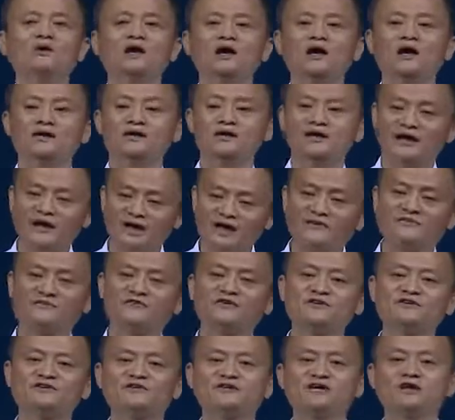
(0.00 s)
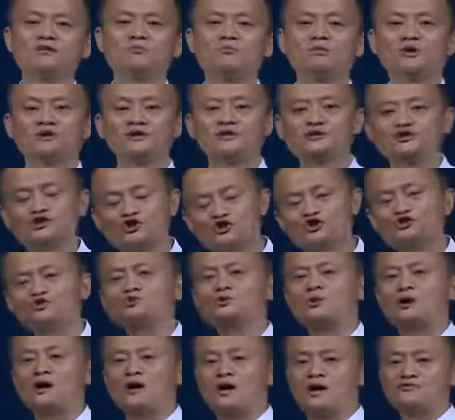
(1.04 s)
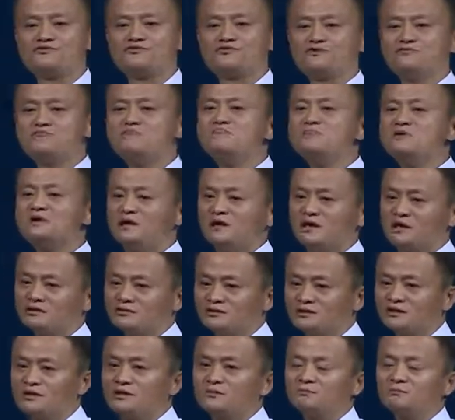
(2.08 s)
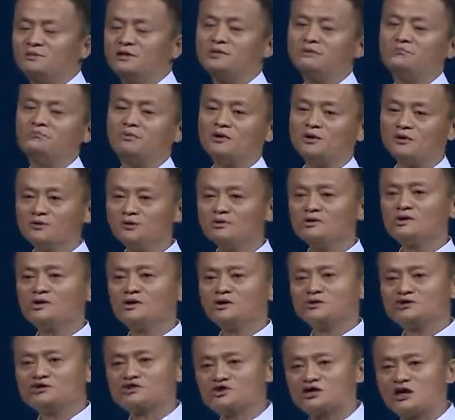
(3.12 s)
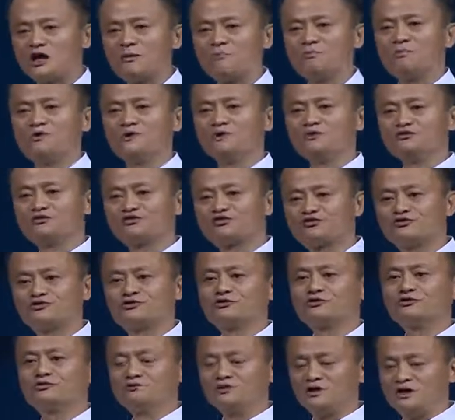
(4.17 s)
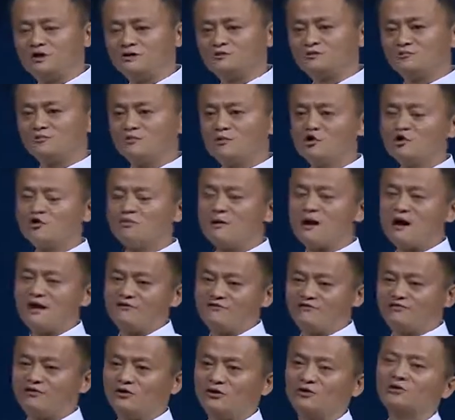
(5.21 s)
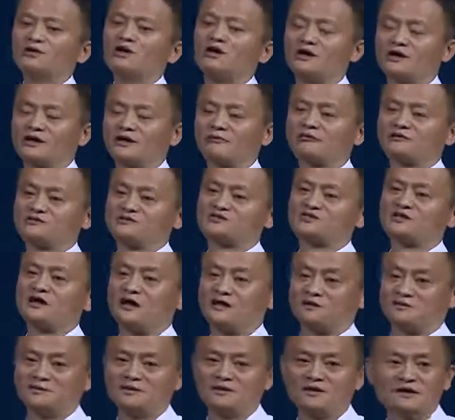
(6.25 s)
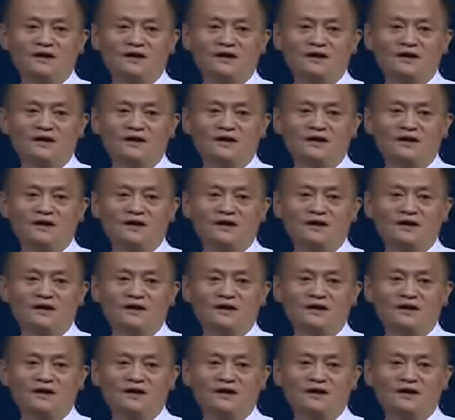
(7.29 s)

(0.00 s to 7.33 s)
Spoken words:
And every day, more than 200 million people shopping through mobile phone on our site.